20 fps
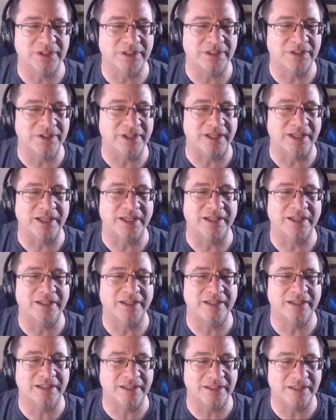Okay,
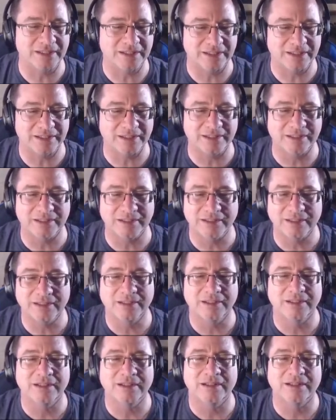uh,
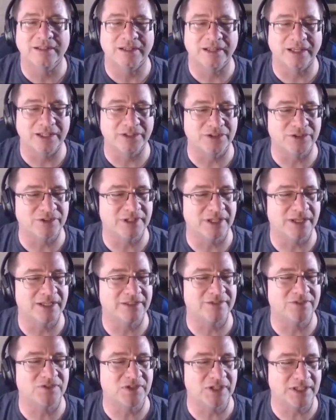I do
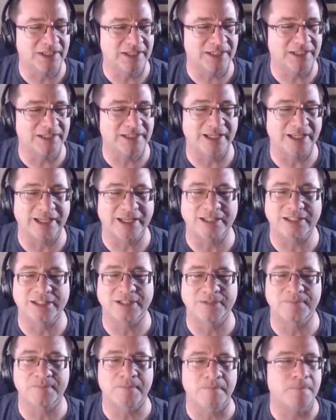not see any light